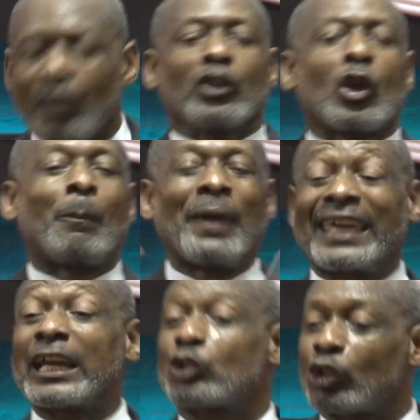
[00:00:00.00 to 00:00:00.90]
You
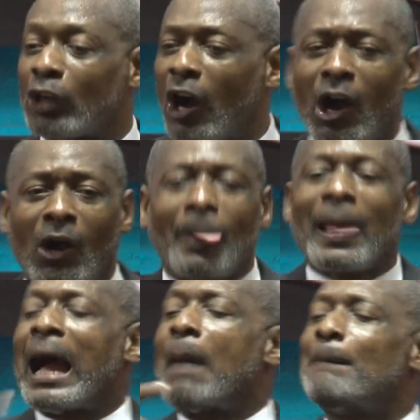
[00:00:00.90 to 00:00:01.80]
begin to go,
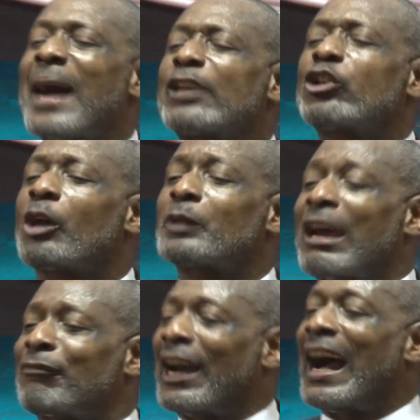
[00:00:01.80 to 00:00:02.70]
I might not
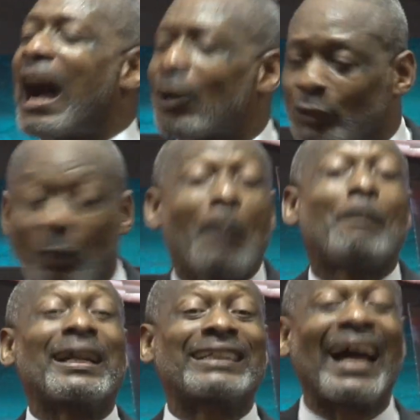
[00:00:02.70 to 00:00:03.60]
have a house,
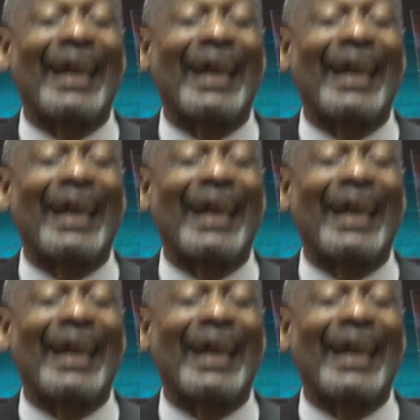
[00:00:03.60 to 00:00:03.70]
but I